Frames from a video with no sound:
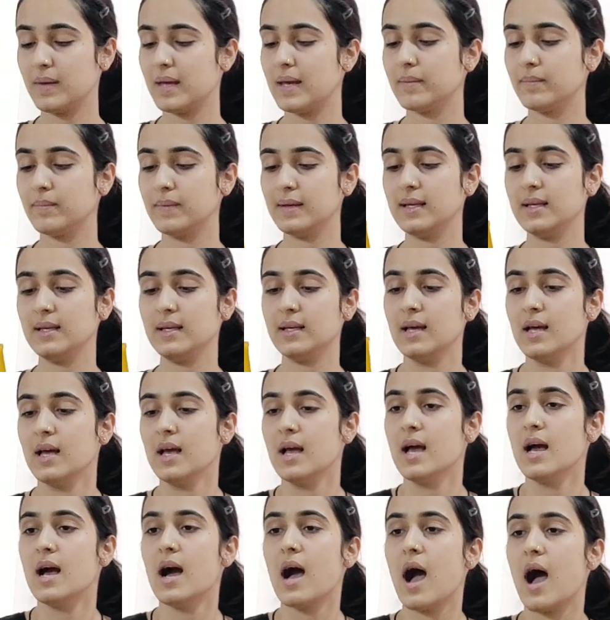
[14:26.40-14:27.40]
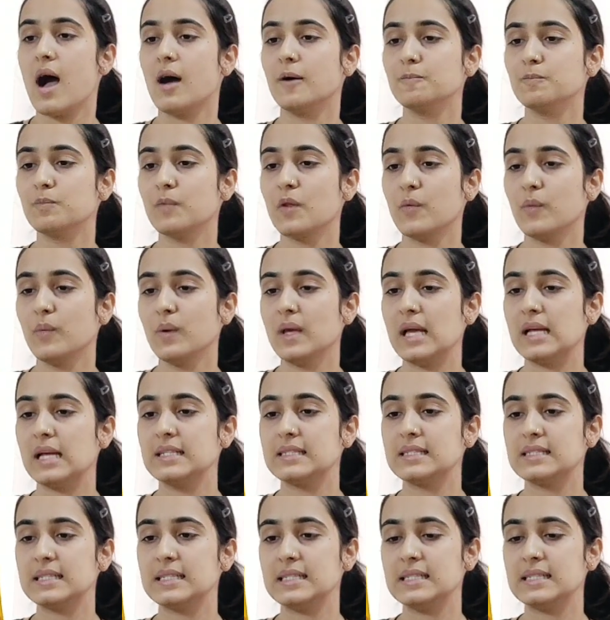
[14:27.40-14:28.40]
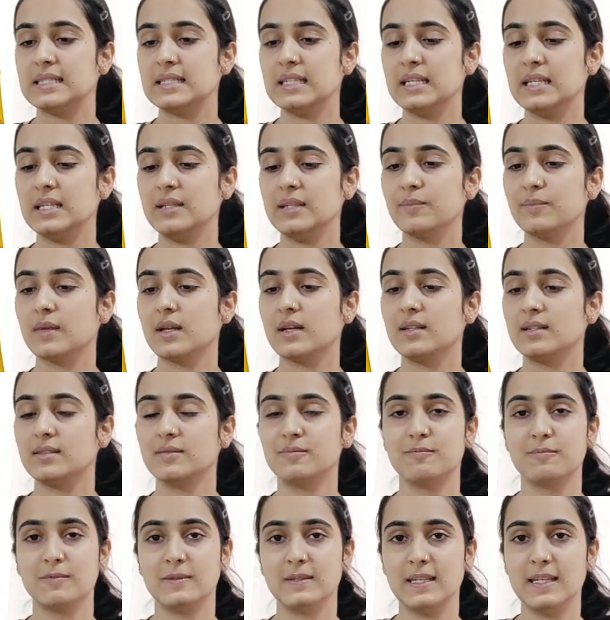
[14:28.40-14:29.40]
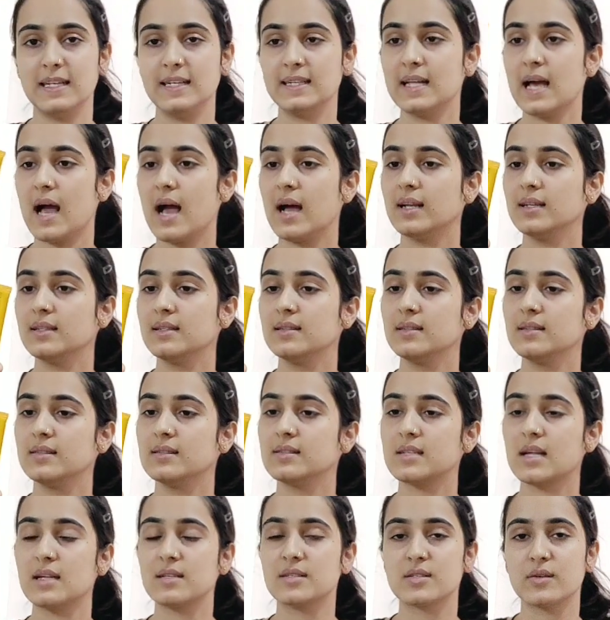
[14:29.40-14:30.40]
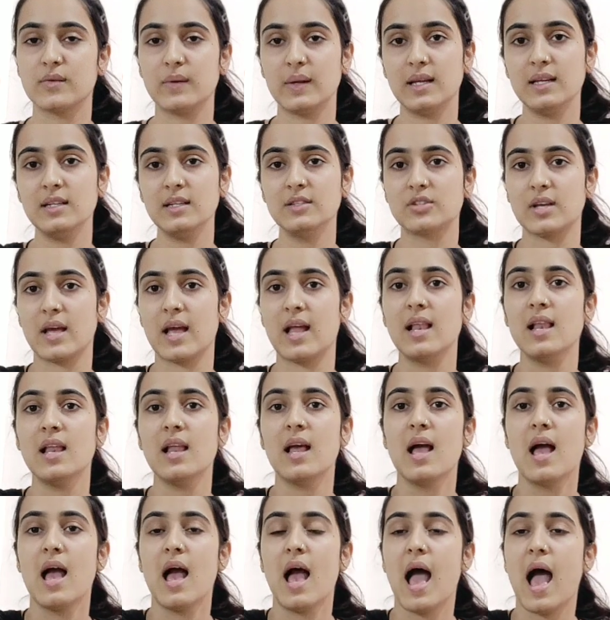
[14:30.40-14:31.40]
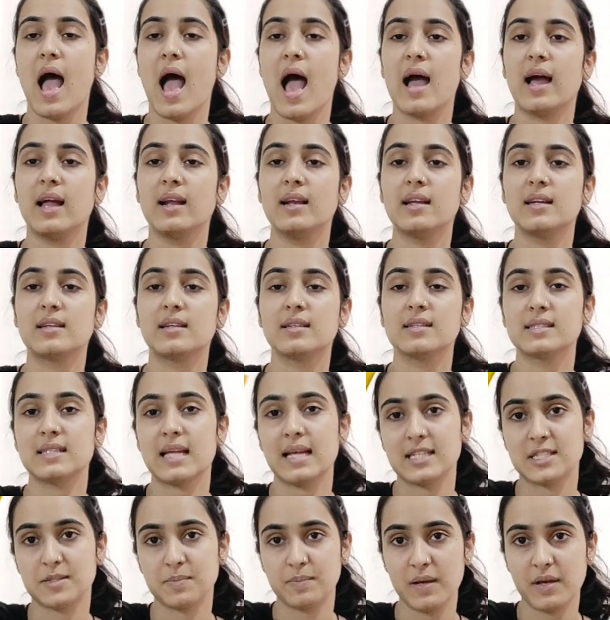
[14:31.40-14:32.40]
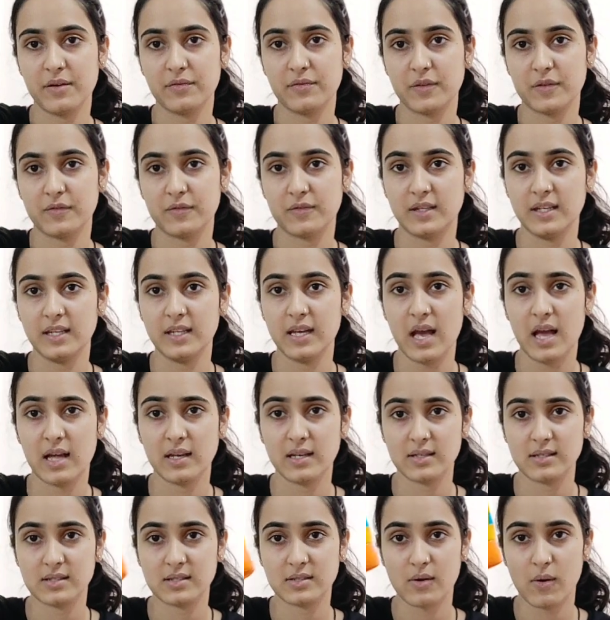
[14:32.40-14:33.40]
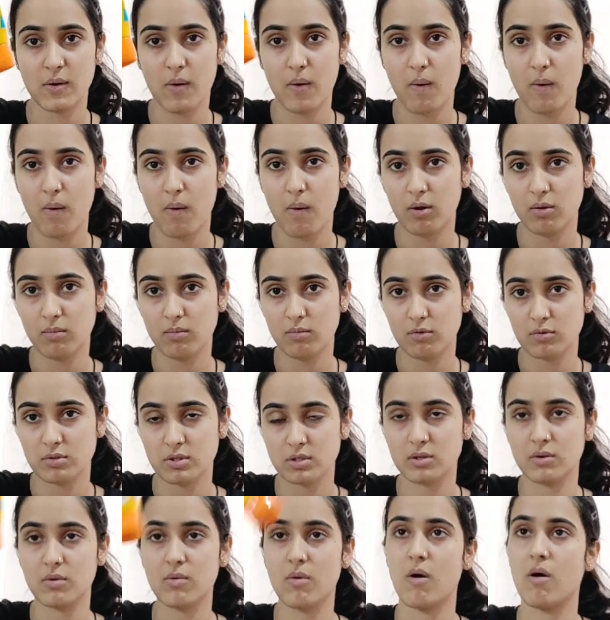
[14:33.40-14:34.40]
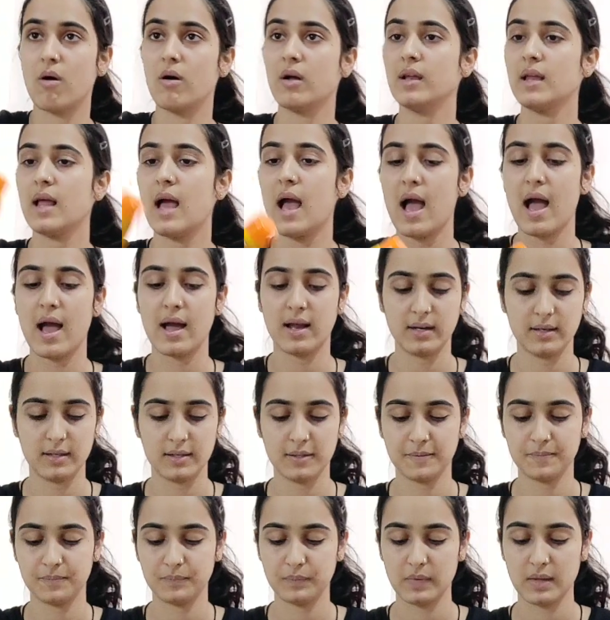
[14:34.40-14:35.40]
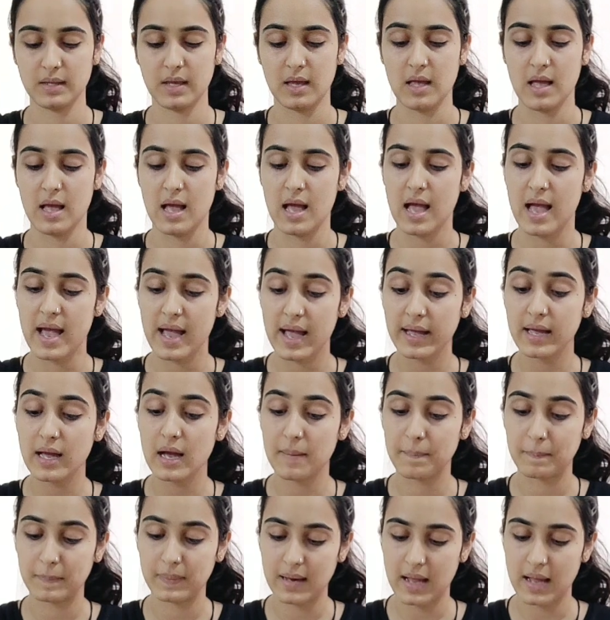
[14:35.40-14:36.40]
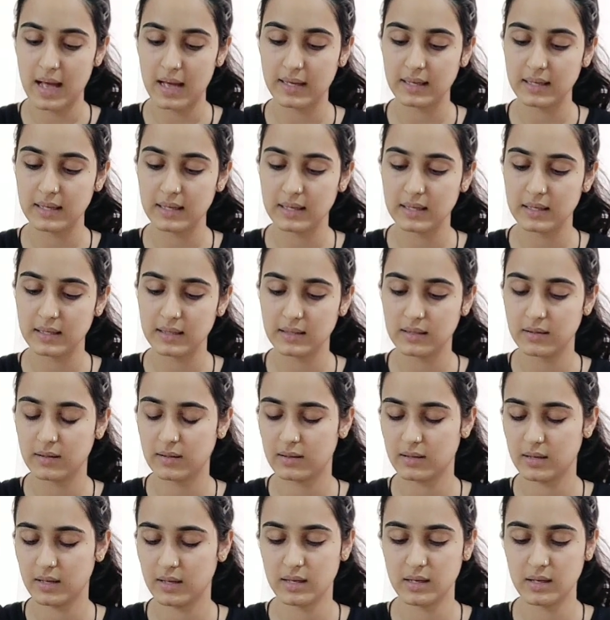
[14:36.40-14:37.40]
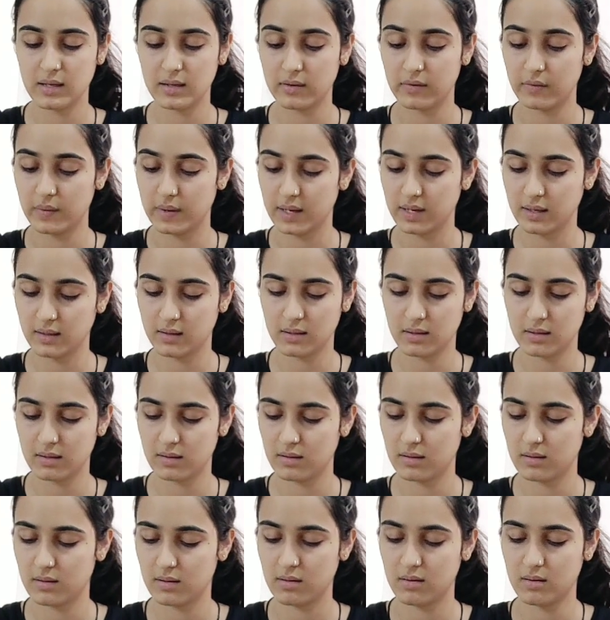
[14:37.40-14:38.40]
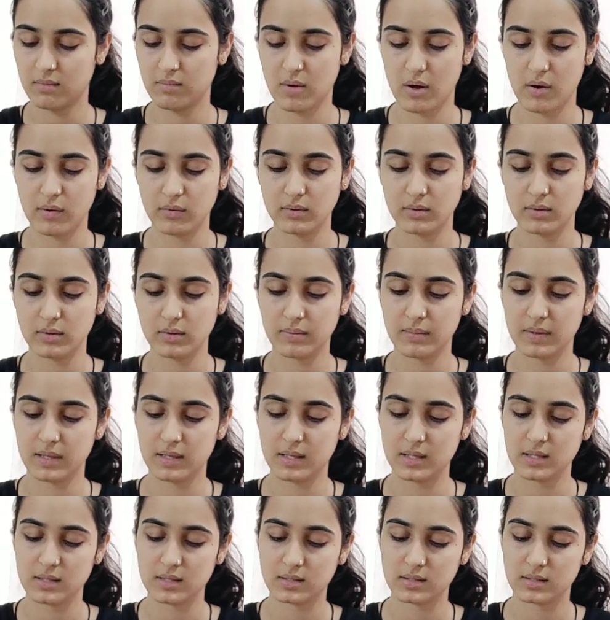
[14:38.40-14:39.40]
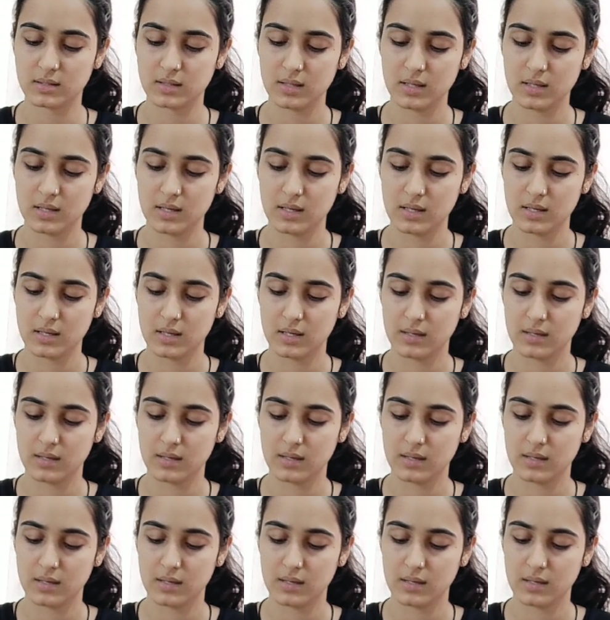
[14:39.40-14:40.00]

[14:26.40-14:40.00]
baby um, V L C C D-Tan sunscreen gel, and it is S P F fifty, and it's almost gone, and I apply it in a great amount because